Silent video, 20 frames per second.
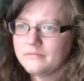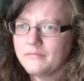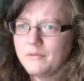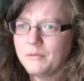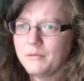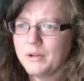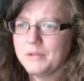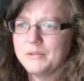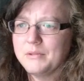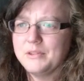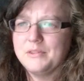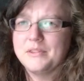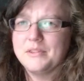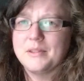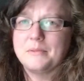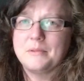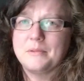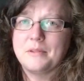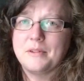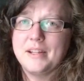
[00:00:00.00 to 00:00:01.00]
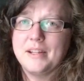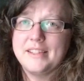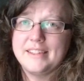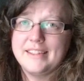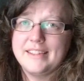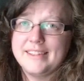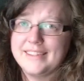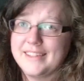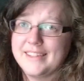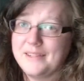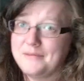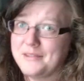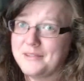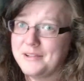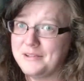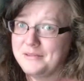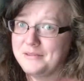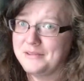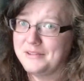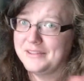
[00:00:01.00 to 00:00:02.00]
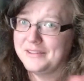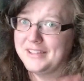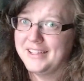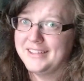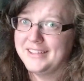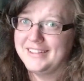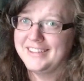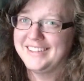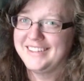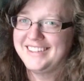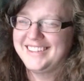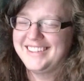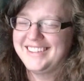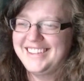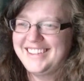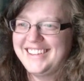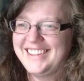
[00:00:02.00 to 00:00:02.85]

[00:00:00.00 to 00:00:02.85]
when I want to do something crazy, he's like, whoa, hold on.